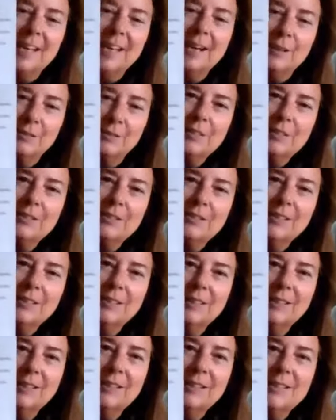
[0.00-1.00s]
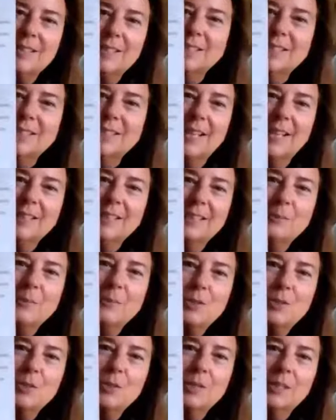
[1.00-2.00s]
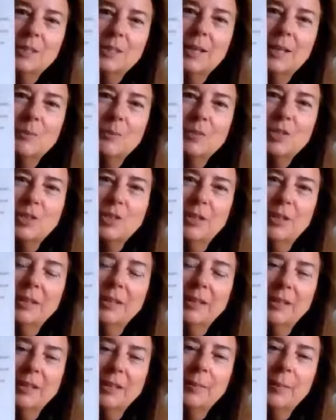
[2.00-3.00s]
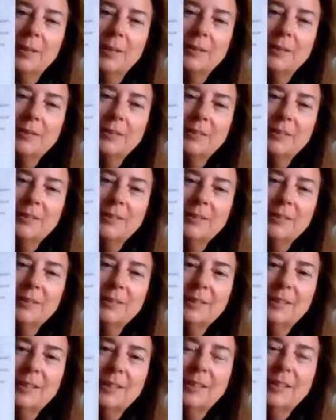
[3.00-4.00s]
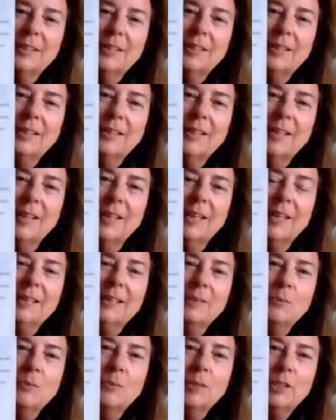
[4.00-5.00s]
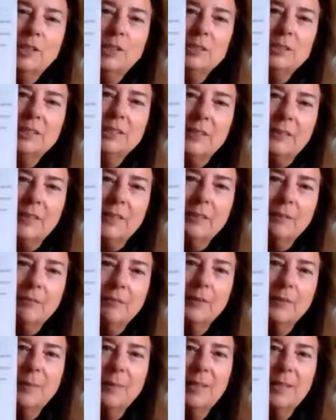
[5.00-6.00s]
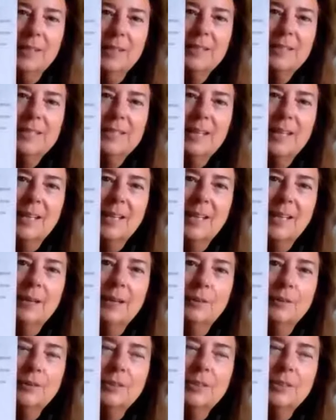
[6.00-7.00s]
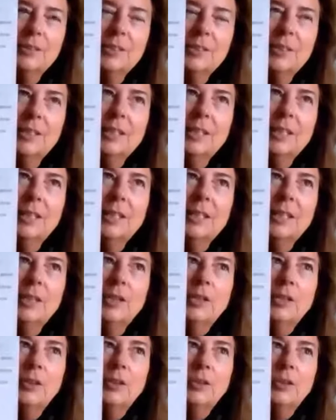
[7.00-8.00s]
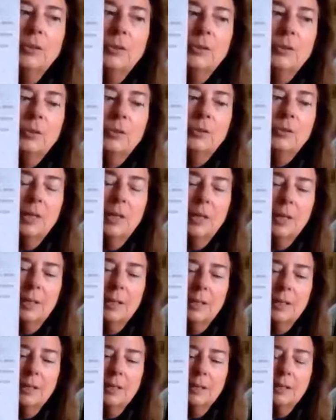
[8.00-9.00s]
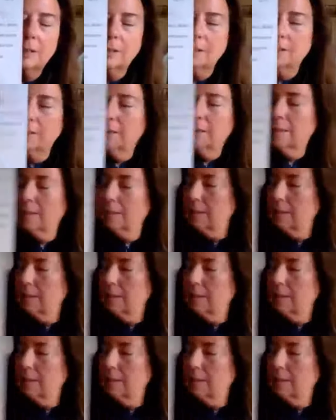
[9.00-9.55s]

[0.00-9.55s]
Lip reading: out, and that's exactly what Julianne was talking about. And when you're living from the inside out, you are